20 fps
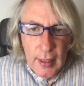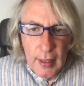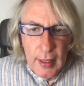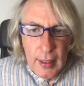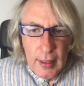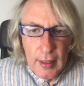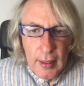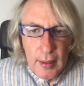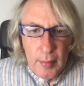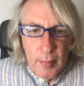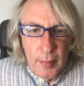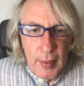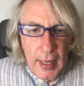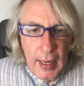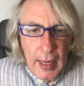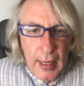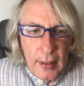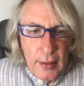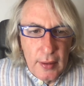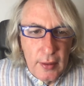um,
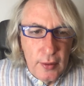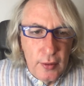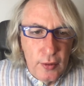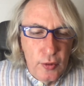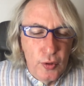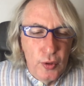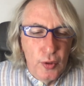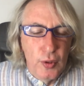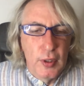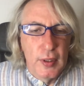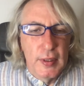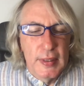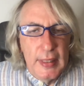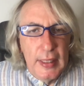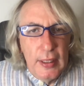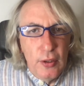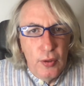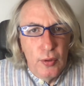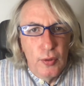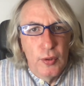and to
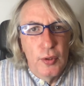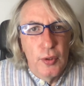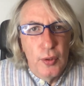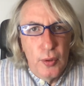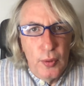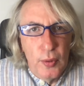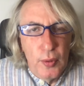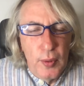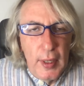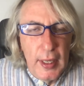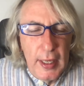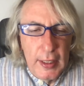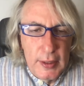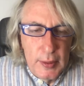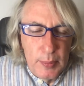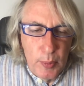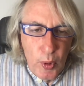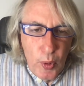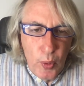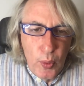continue to
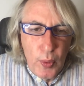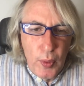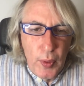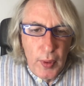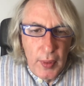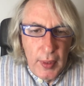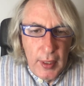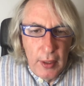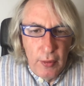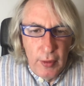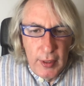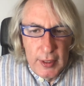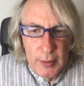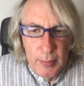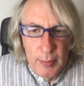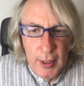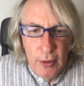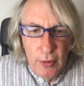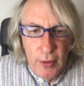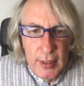explore their
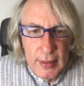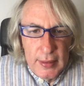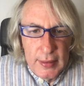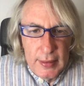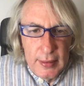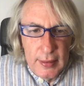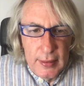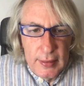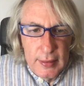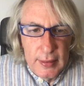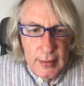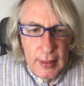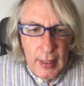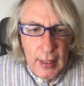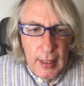experiences